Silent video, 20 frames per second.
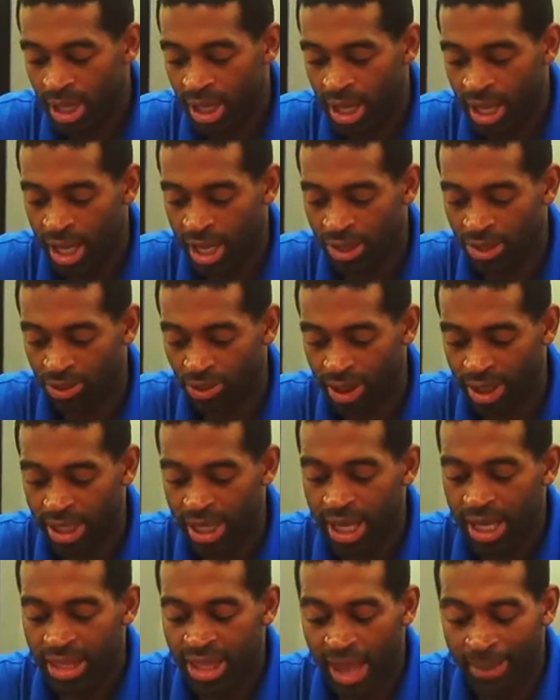and 3.
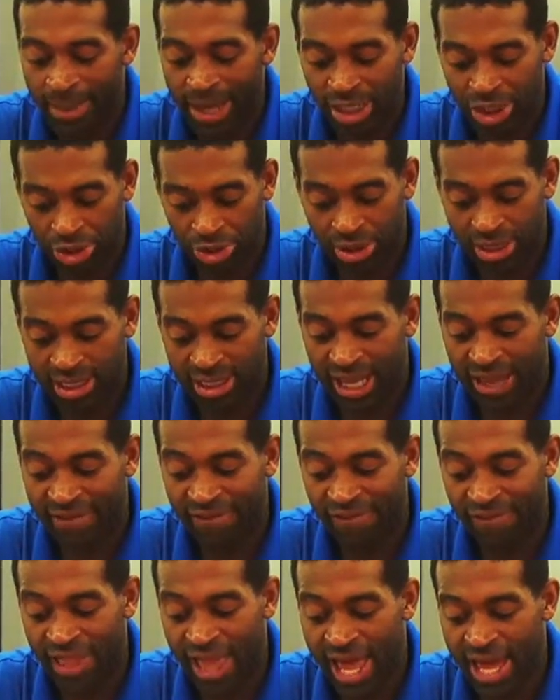Now make sure to stay
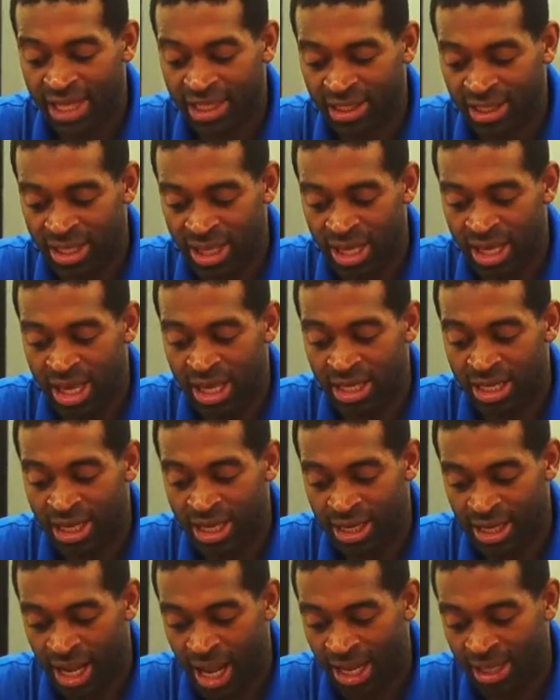flat
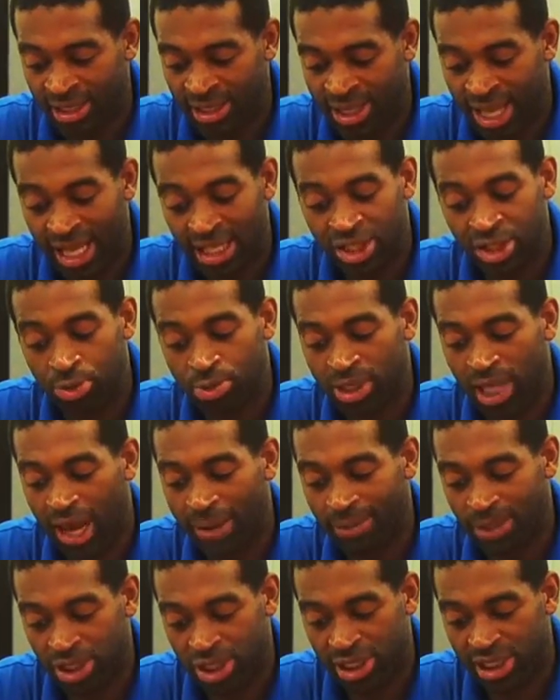and not too
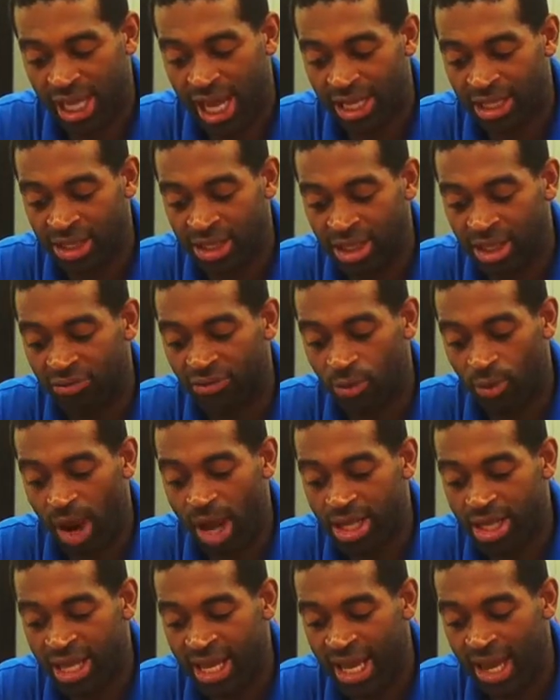tight, but just tight enough
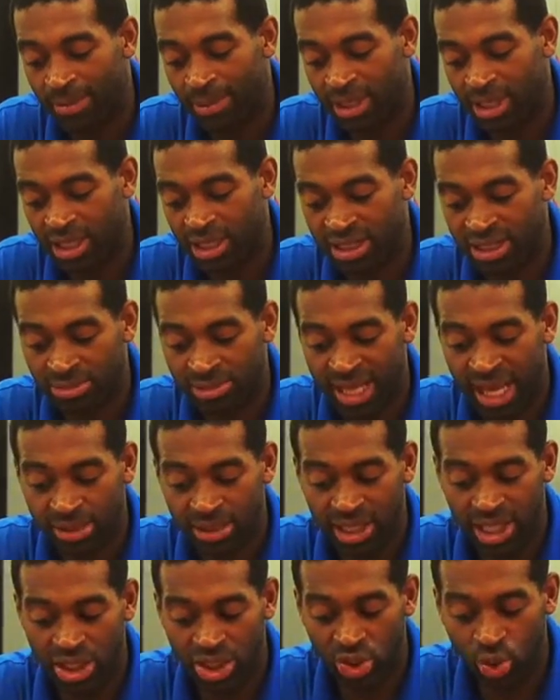around your hand, because
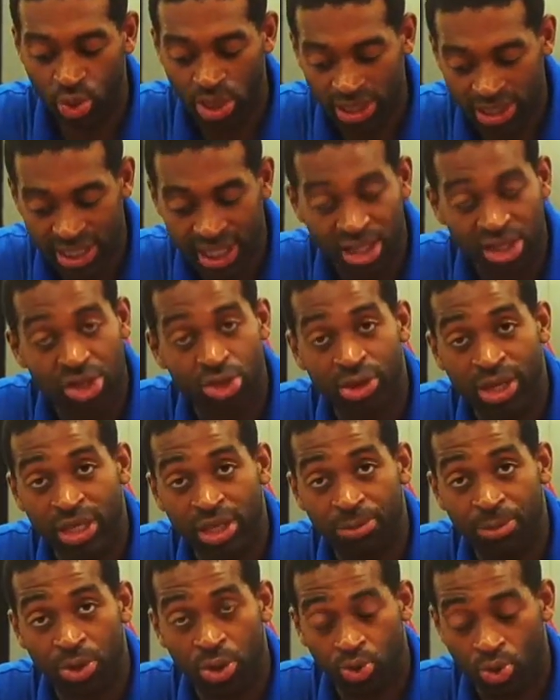sometimes it get twisted and you end
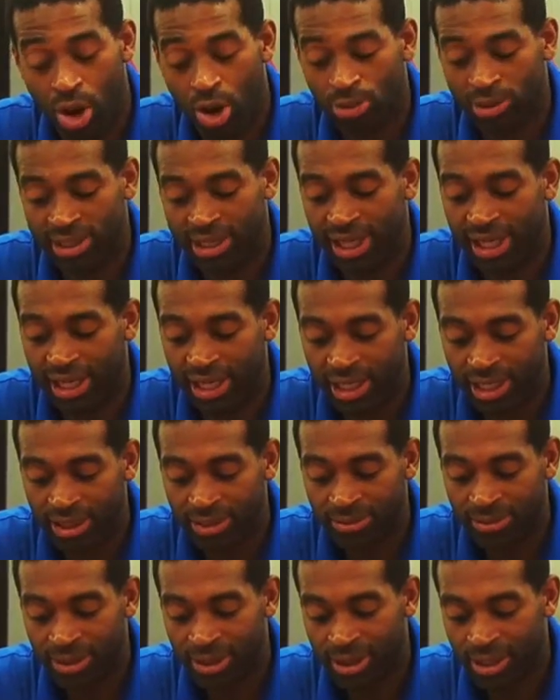up on the wrong side.
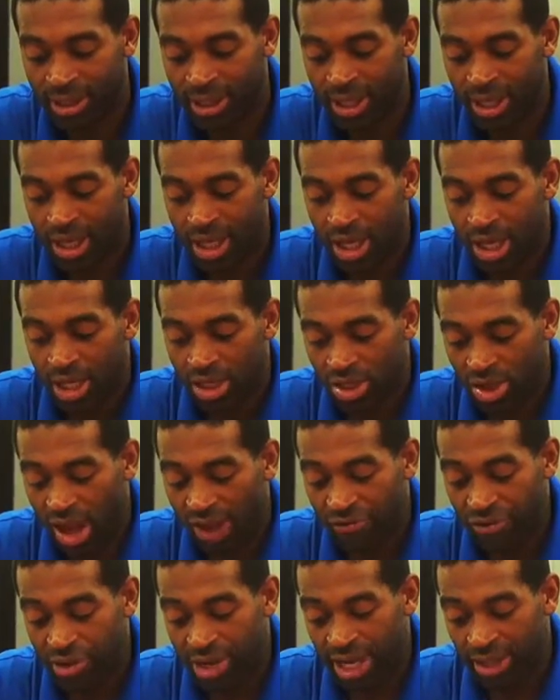So
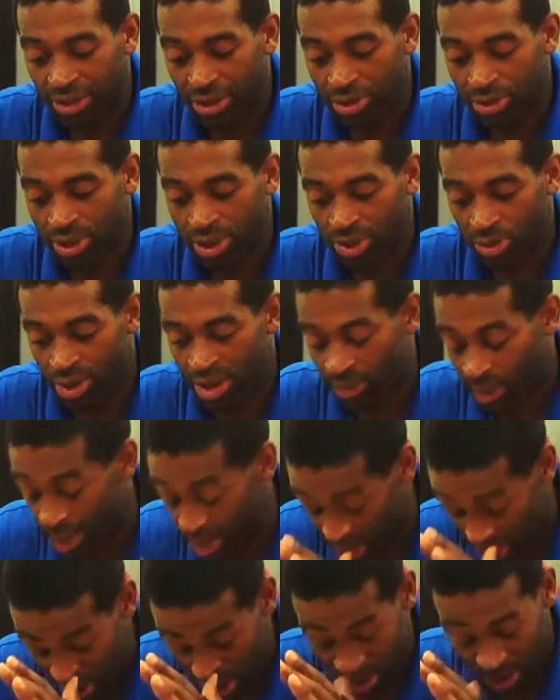after you got those 3
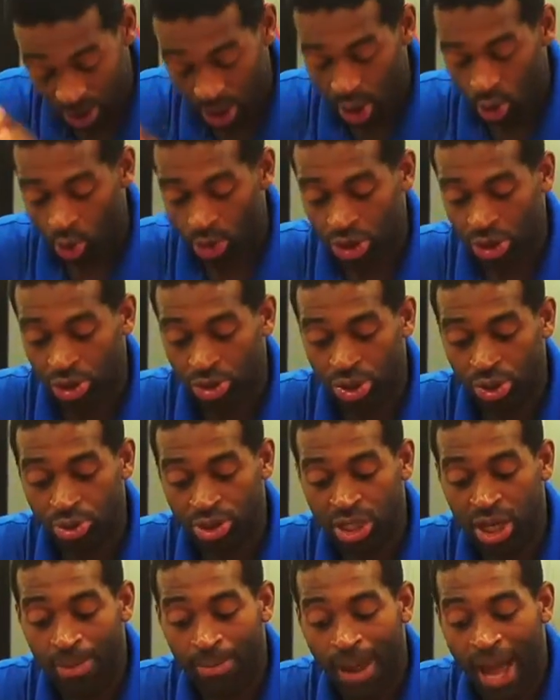right there, what you're going to do
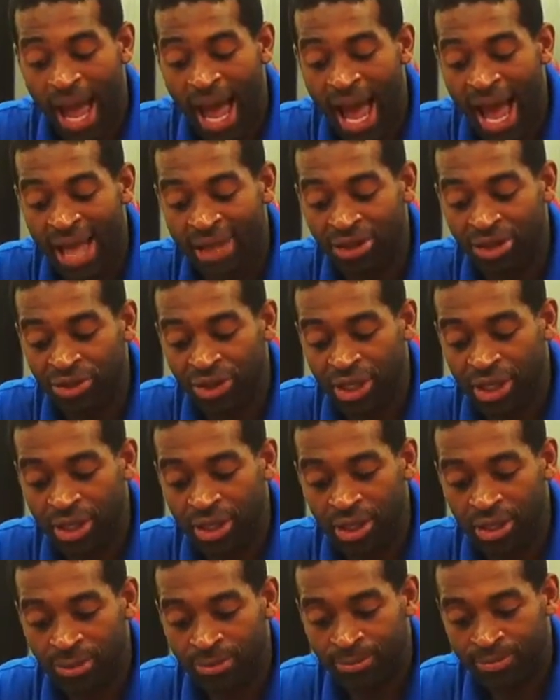is come behind the
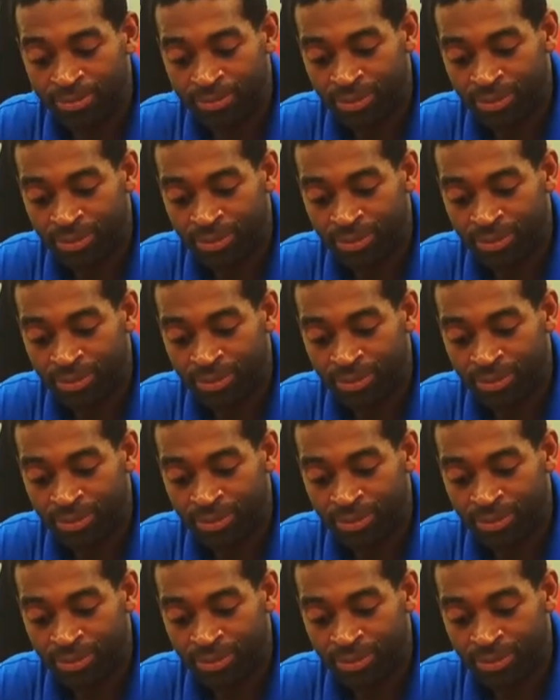thumb